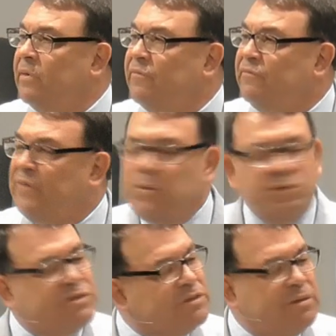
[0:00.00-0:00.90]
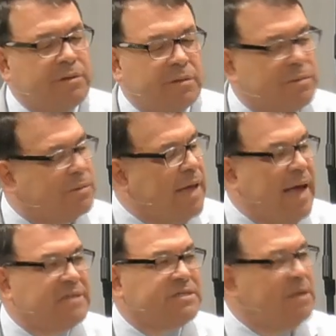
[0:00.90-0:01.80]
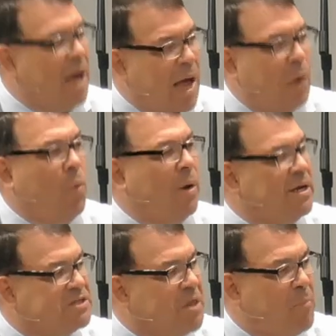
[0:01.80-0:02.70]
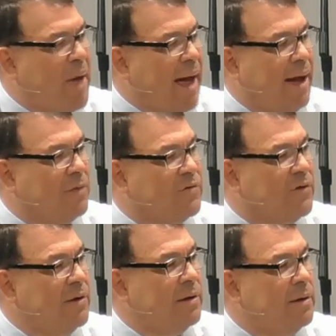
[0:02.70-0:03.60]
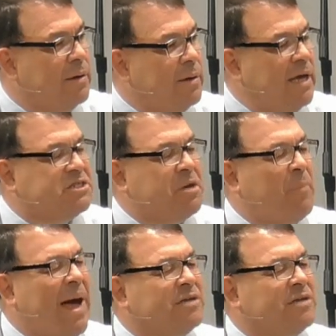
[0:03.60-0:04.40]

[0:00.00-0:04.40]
Folks, that's not what it's about. It's about